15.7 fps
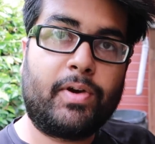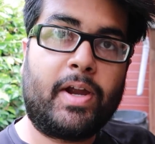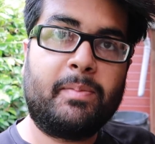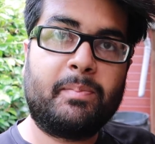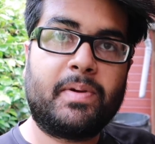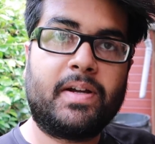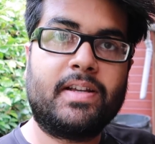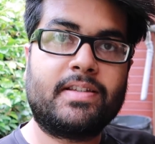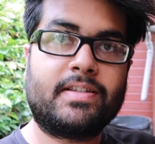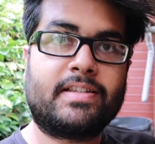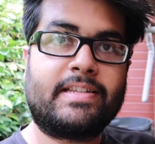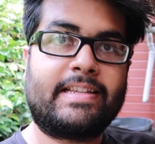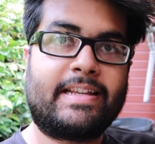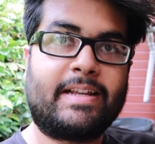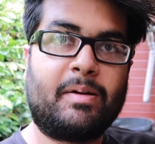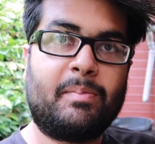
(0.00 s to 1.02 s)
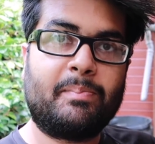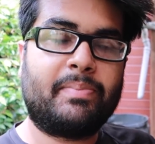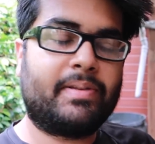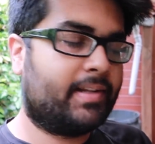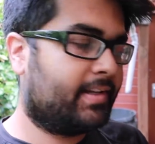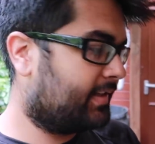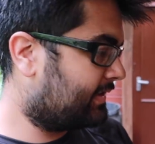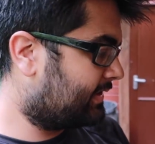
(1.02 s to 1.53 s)
grandpa's
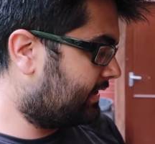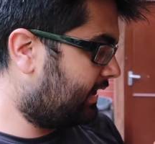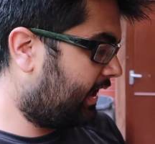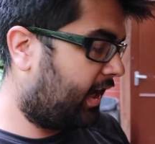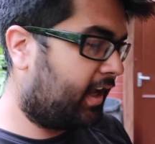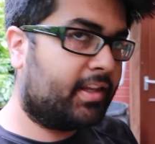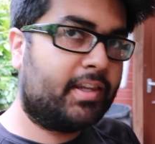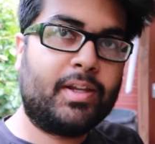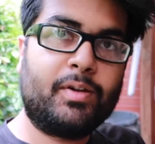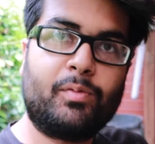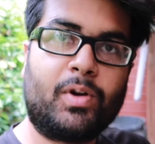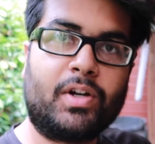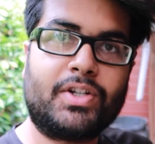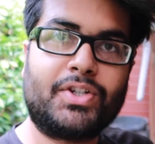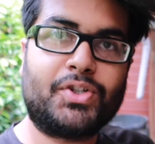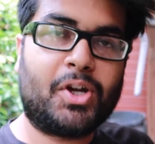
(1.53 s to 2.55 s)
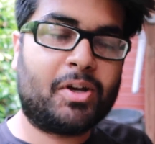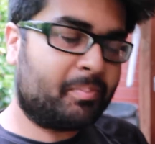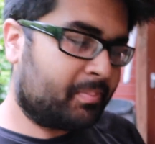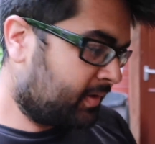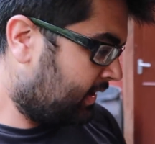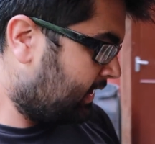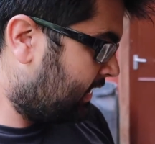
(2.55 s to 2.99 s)
complete handy workshop.